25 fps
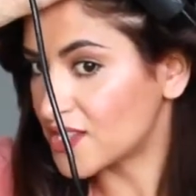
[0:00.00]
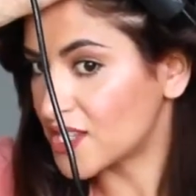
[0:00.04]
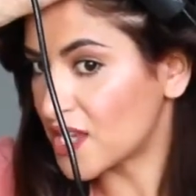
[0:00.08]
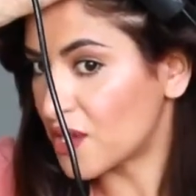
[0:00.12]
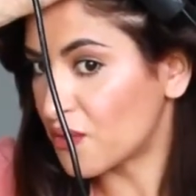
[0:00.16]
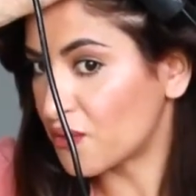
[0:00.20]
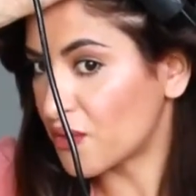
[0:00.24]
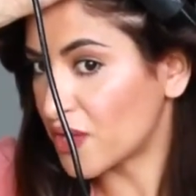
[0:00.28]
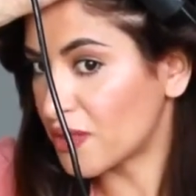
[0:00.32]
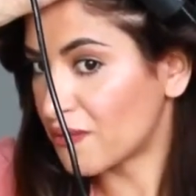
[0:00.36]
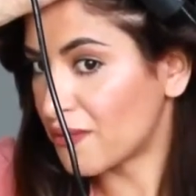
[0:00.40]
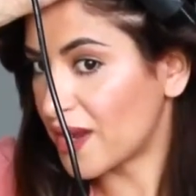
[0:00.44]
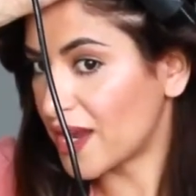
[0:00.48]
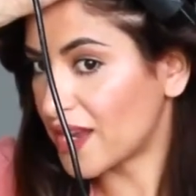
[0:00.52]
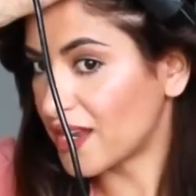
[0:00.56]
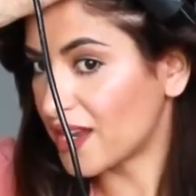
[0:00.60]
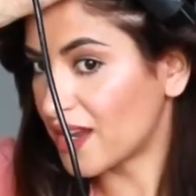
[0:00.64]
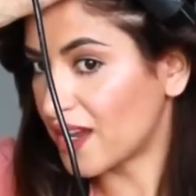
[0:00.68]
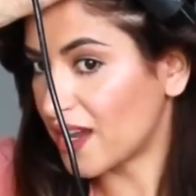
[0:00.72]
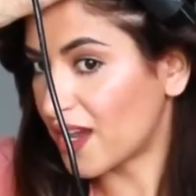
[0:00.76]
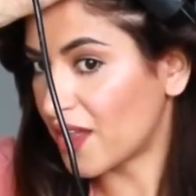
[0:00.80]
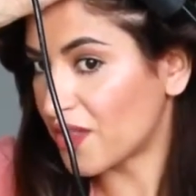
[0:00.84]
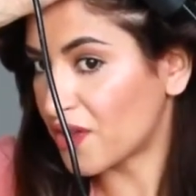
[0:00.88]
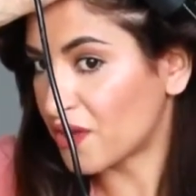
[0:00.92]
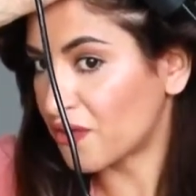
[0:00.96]
So with my
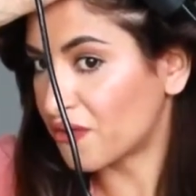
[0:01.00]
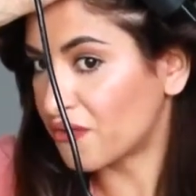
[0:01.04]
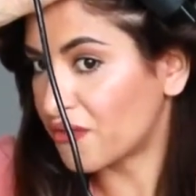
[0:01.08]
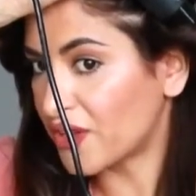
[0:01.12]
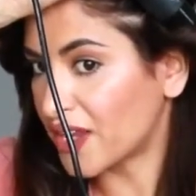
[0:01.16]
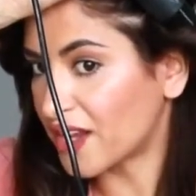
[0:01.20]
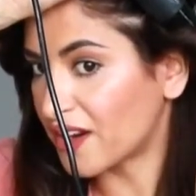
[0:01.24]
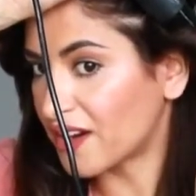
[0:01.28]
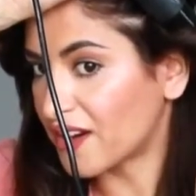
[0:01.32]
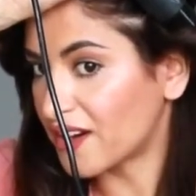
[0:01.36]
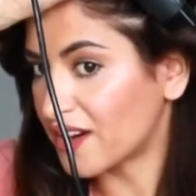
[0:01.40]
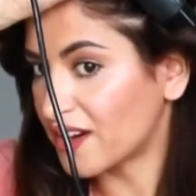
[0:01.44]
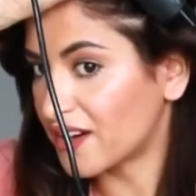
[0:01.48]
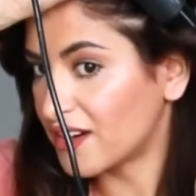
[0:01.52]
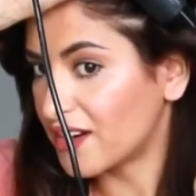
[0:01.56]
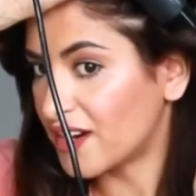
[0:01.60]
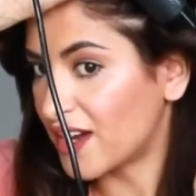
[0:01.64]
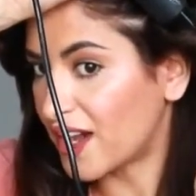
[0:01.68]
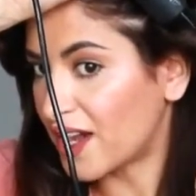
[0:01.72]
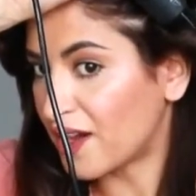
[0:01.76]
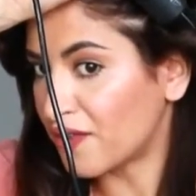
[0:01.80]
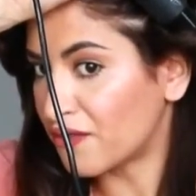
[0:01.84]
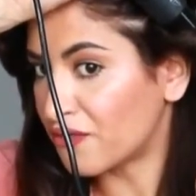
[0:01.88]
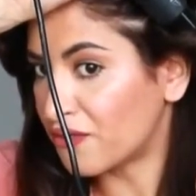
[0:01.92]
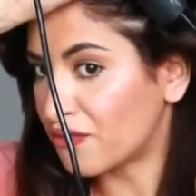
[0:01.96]
other finger
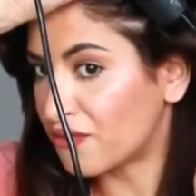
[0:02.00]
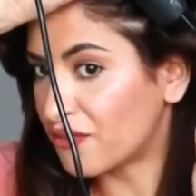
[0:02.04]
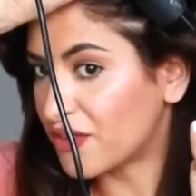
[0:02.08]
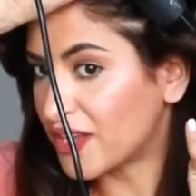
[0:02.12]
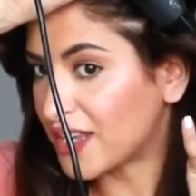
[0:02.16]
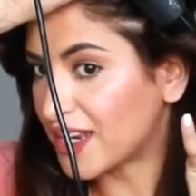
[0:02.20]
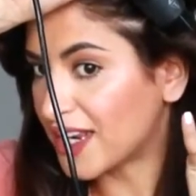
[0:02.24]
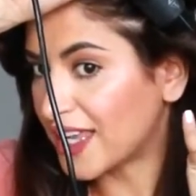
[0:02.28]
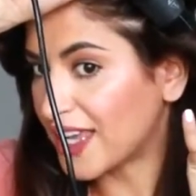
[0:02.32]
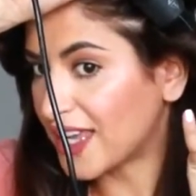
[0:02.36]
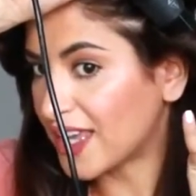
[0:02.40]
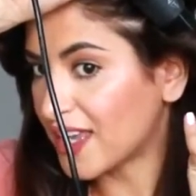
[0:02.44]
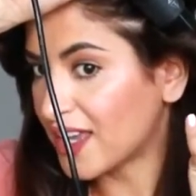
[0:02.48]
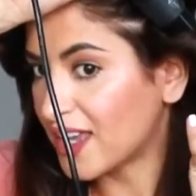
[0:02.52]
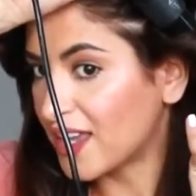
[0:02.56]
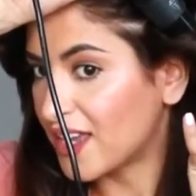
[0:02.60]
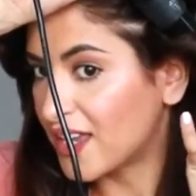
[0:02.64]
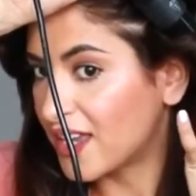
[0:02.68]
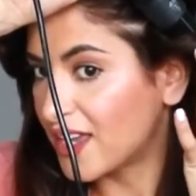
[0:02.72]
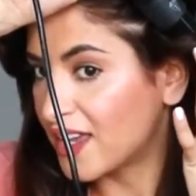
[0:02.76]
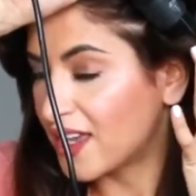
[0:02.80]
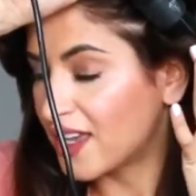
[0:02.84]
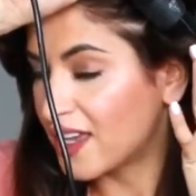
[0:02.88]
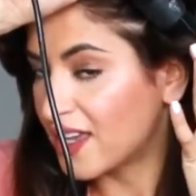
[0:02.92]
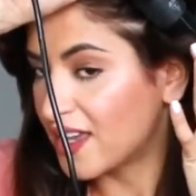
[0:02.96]
I'm feeling
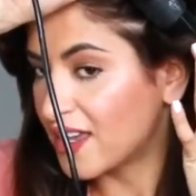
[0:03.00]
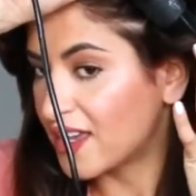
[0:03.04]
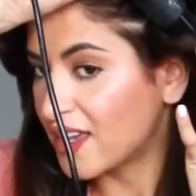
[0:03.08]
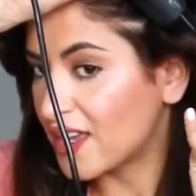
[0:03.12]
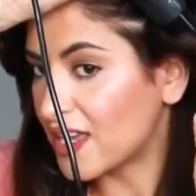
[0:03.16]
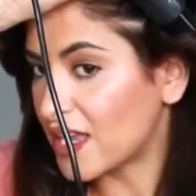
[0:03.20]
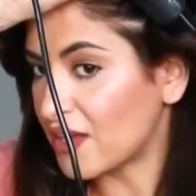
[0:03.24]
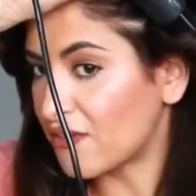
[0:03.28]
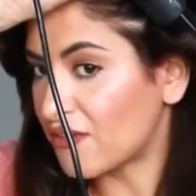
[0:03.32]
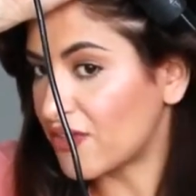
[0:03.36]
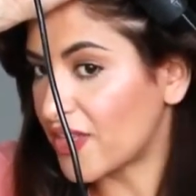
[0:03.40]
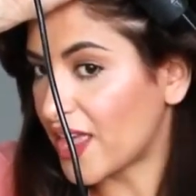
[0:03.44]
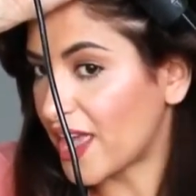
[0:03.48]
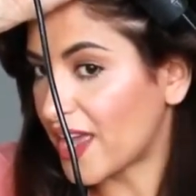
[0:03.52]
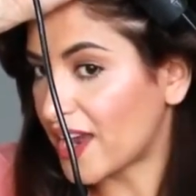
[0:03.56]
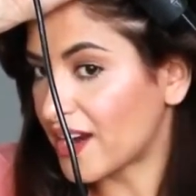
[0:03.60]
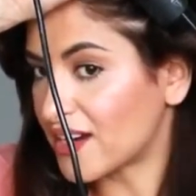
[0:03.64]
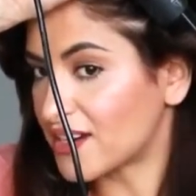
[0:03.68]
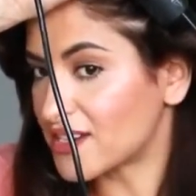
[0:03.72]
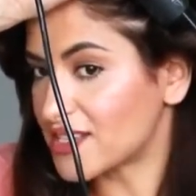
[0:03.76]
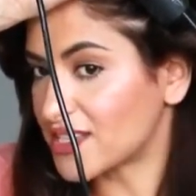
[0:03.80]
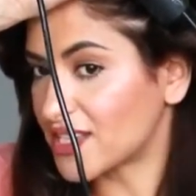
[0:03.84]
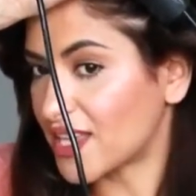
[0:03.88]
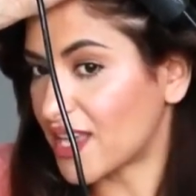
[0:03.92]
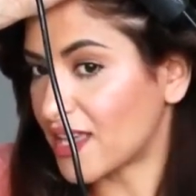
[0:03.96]
if the
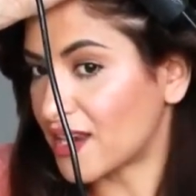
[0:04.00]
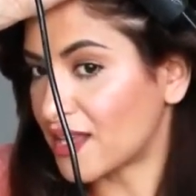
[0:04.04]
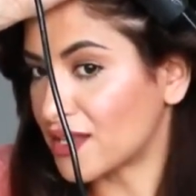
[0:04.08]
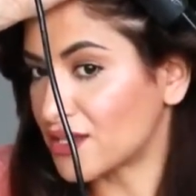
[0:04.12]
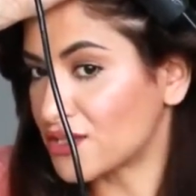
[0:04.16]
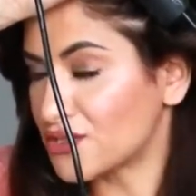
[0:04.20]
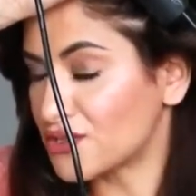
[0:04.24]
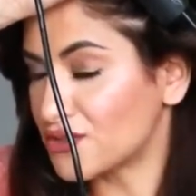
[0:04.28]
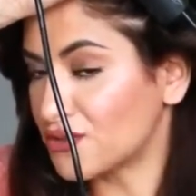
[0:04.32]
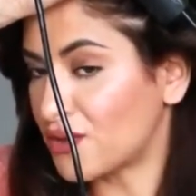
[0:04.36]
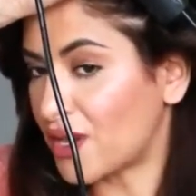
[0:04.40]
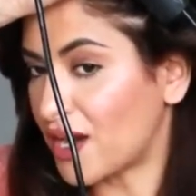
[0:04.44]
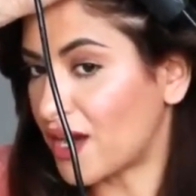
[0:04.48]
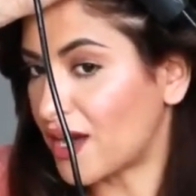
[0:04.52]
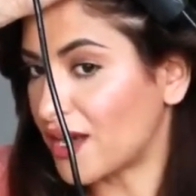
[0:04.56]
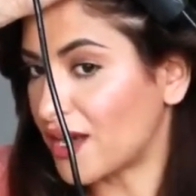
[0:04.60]
hair is getting too